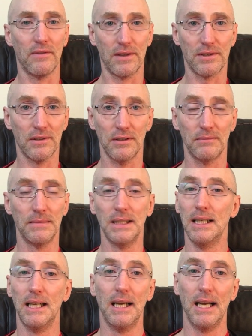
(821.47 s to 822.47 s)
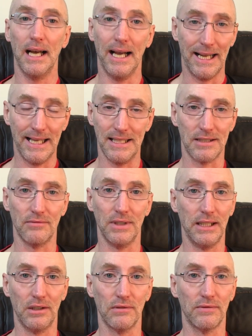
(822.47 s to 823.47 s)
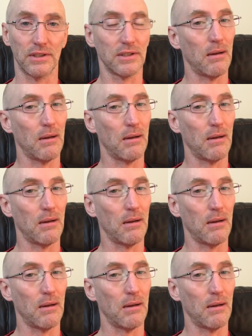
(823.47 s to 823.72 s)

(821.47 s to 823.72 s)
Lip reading: the time, and it isn't really good for us.